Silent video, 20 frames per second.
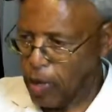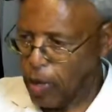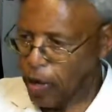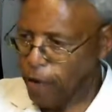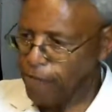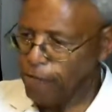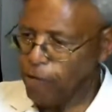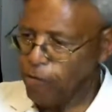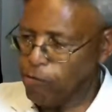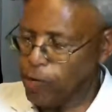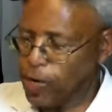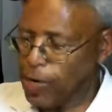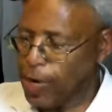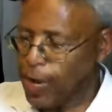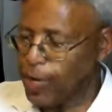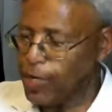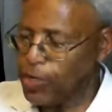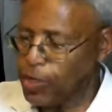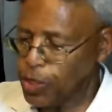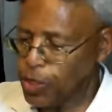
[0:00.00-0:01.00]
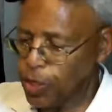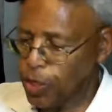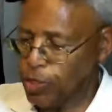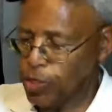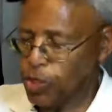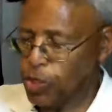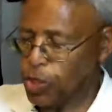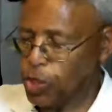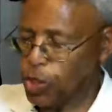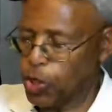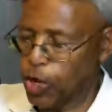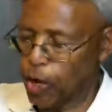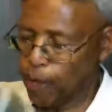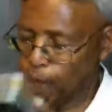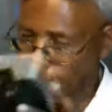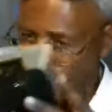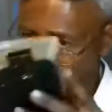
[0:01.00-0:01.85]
of the relationship.